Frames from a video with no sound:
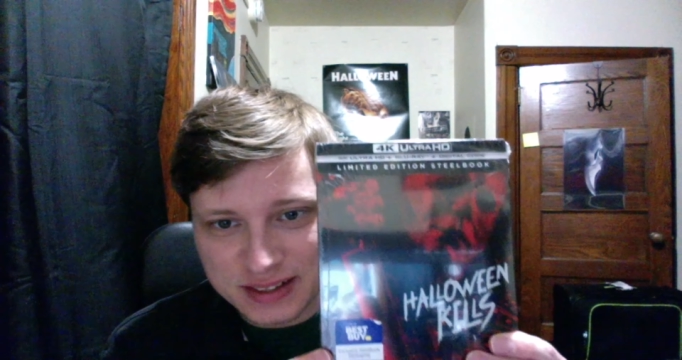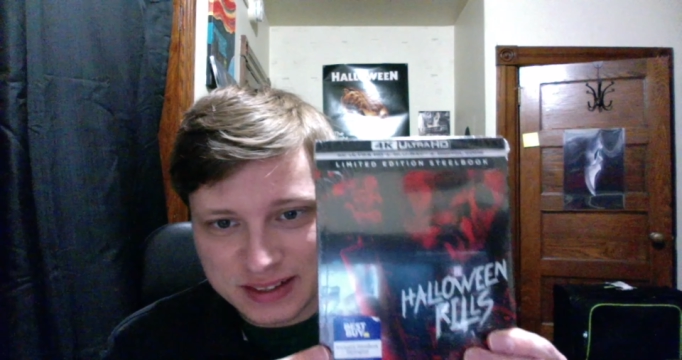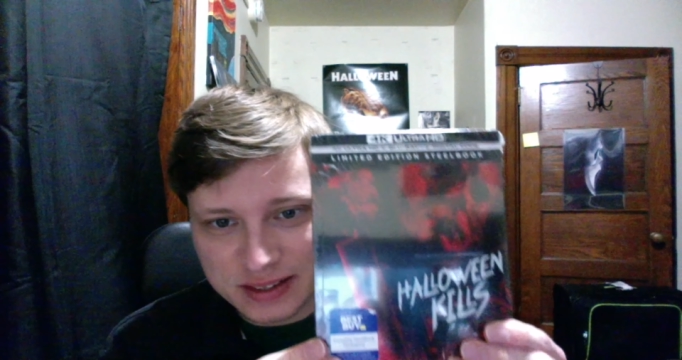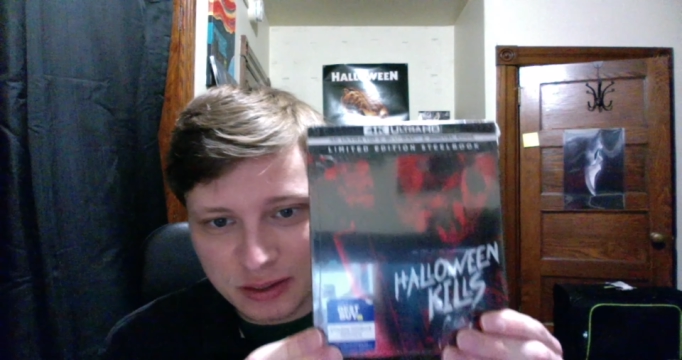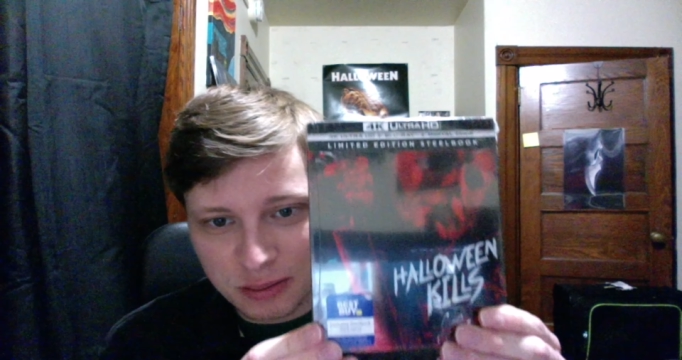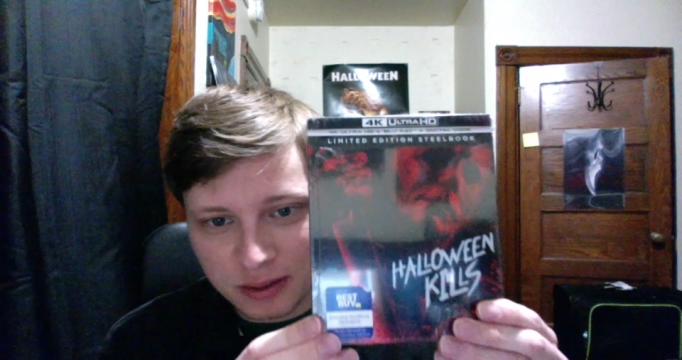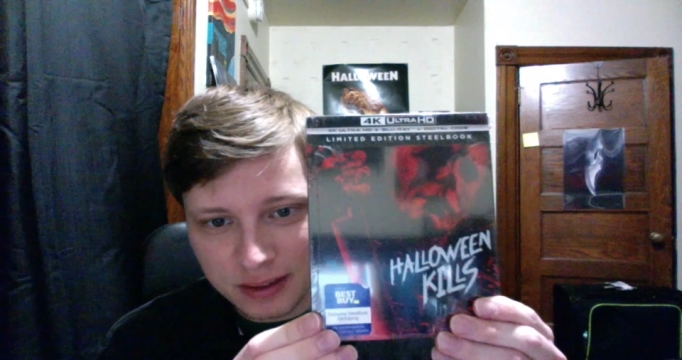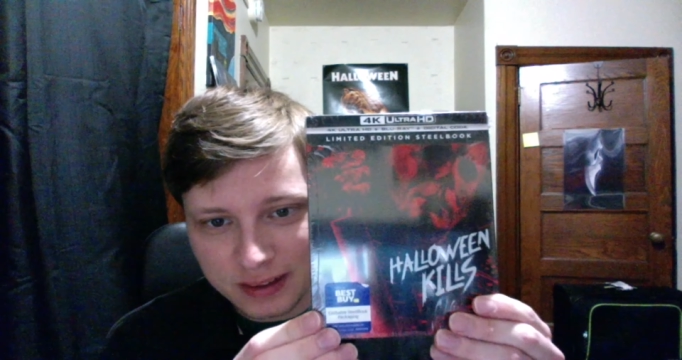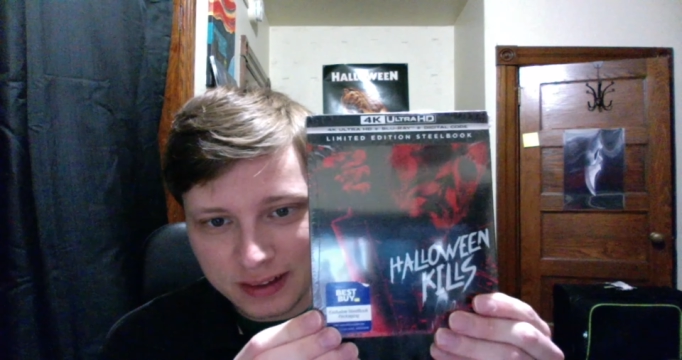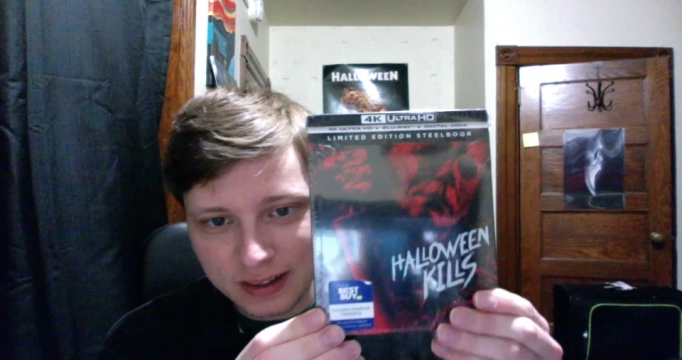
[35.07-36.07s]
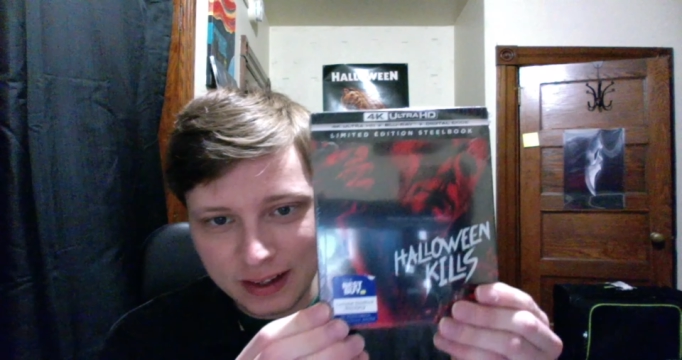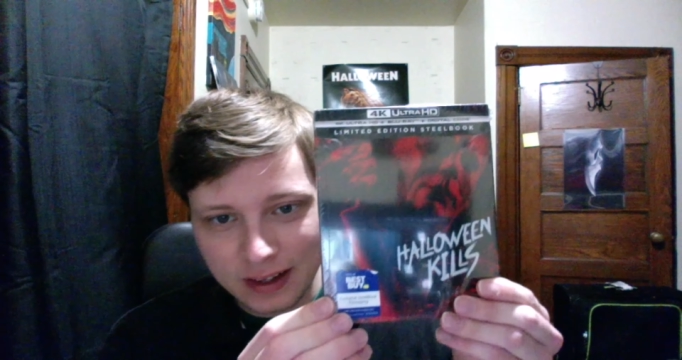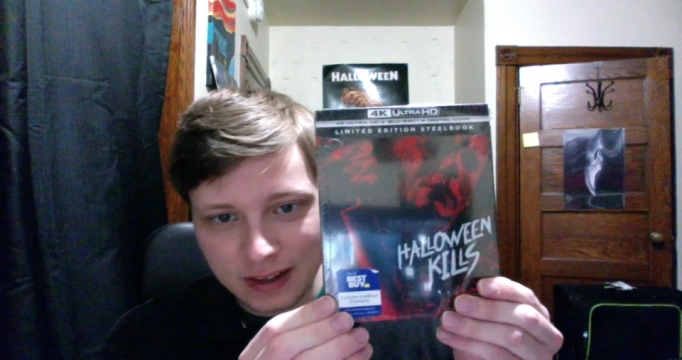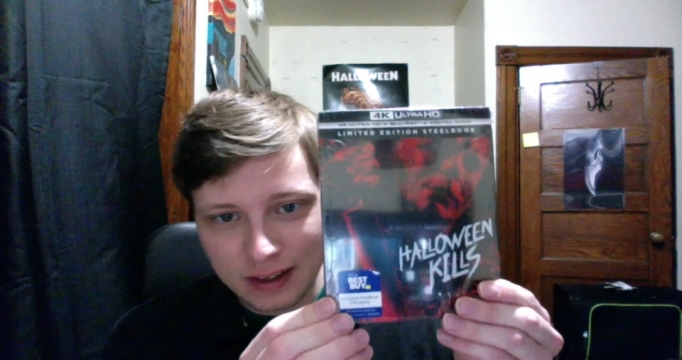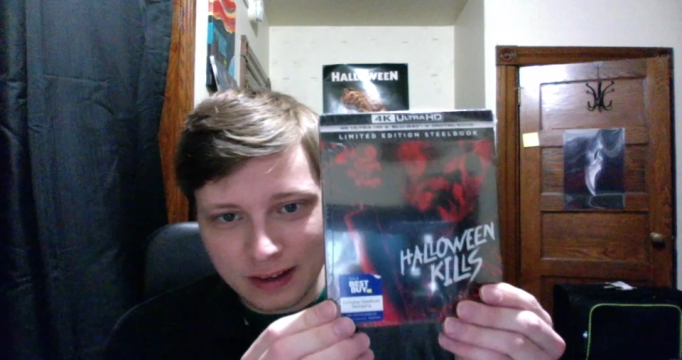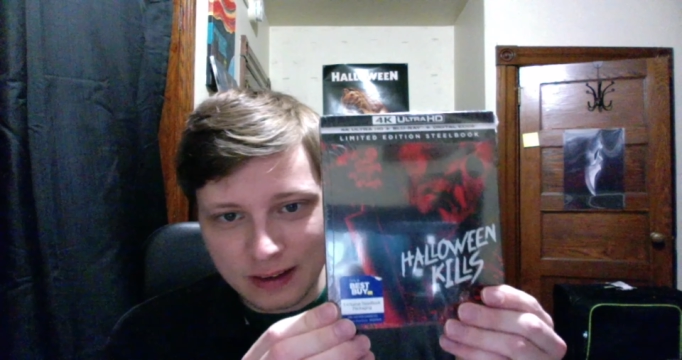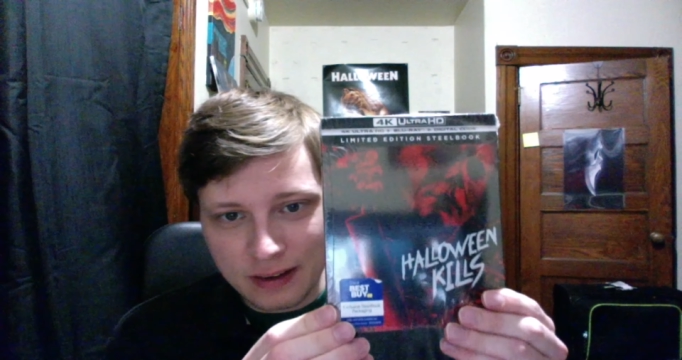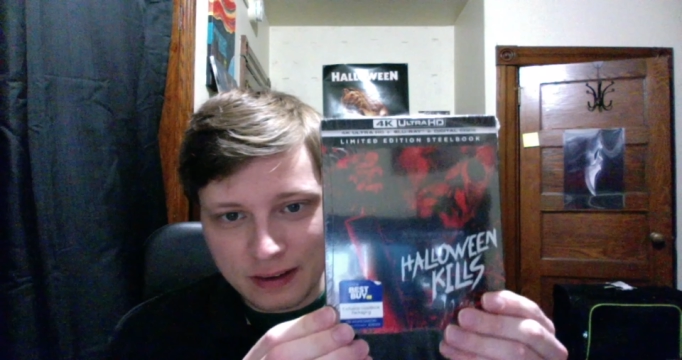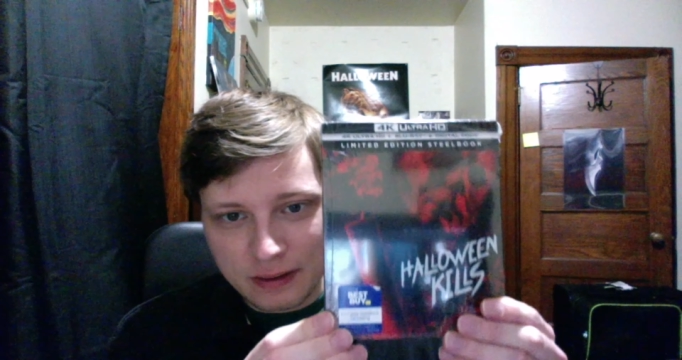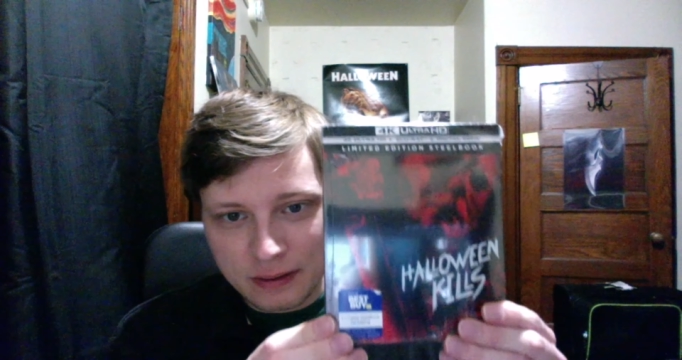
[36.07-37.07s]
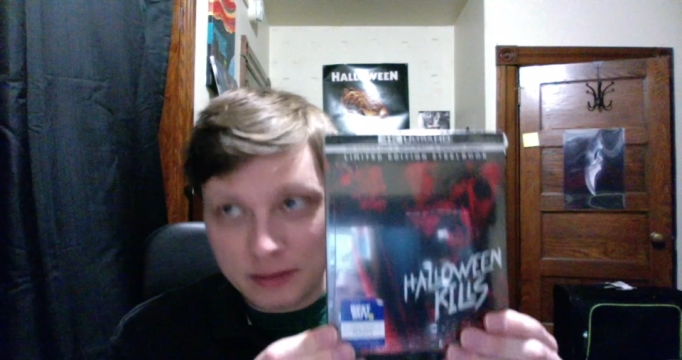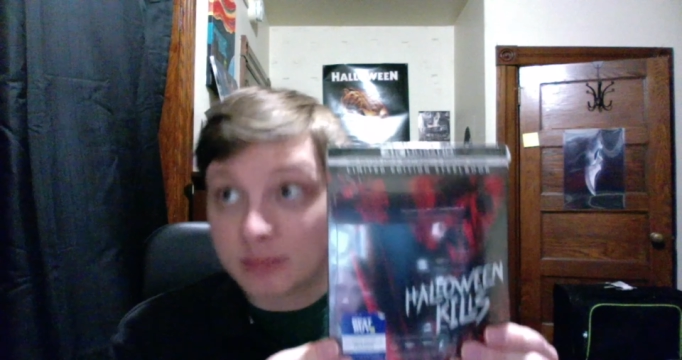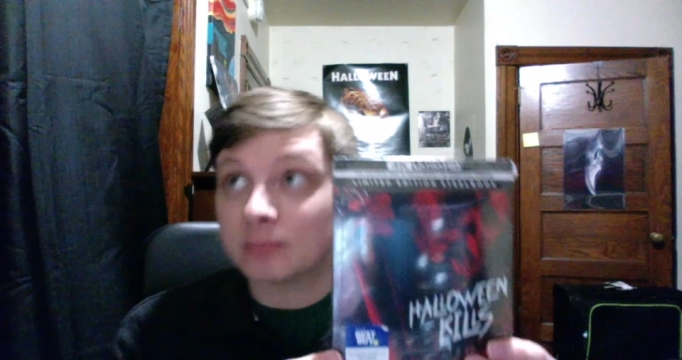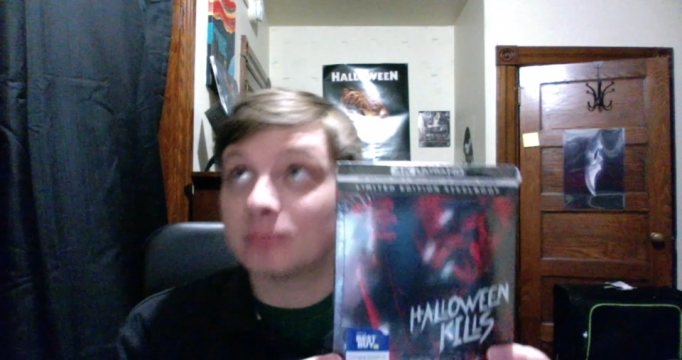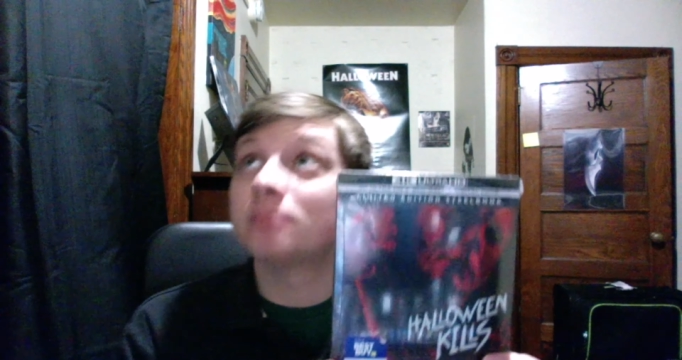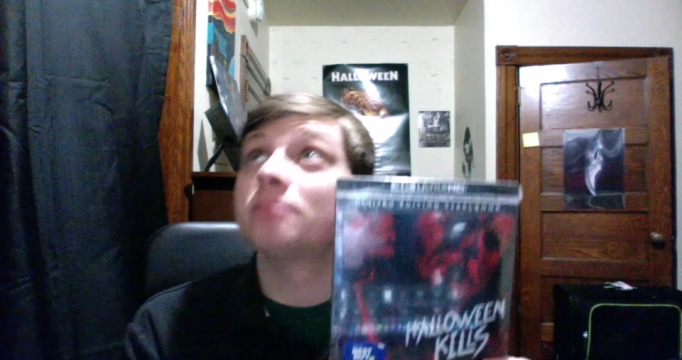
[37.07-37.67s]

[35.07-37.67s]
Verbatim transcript: steelbook. Um,